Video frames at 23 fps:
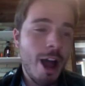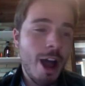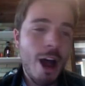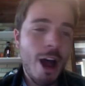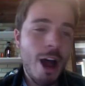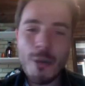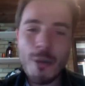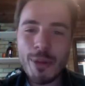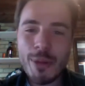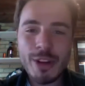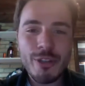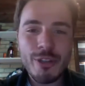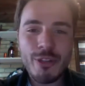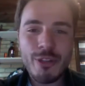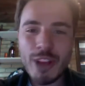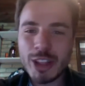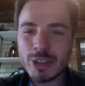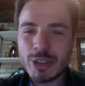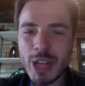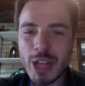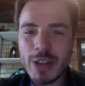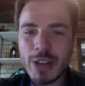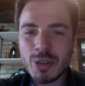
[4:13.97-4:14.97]
how many
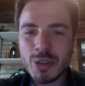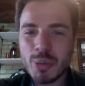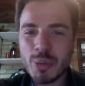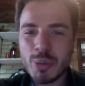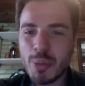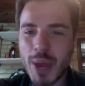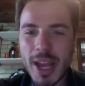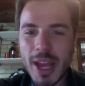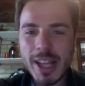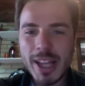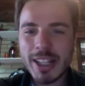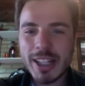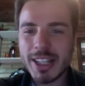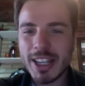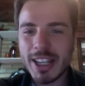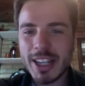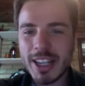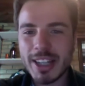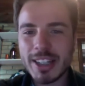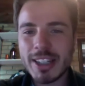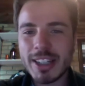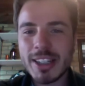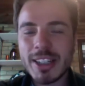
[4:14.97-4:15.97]
things you have to pay in
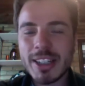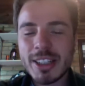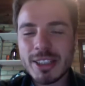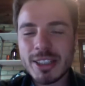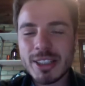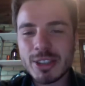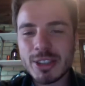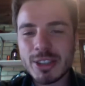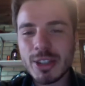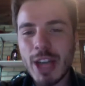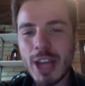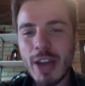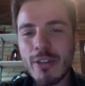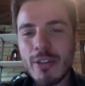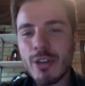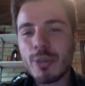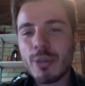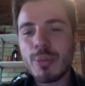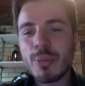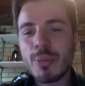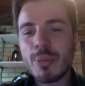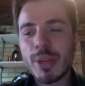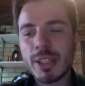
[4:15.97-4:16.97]
here to
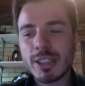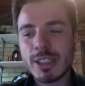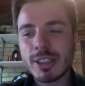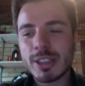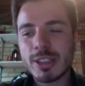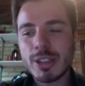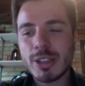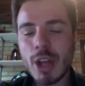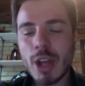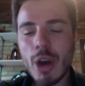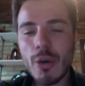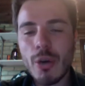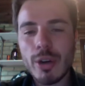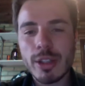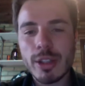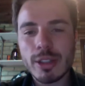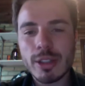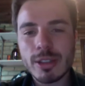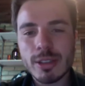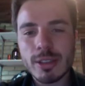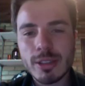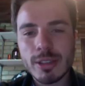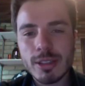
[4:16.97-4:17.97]
have your business
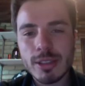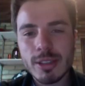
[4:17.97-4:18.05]
going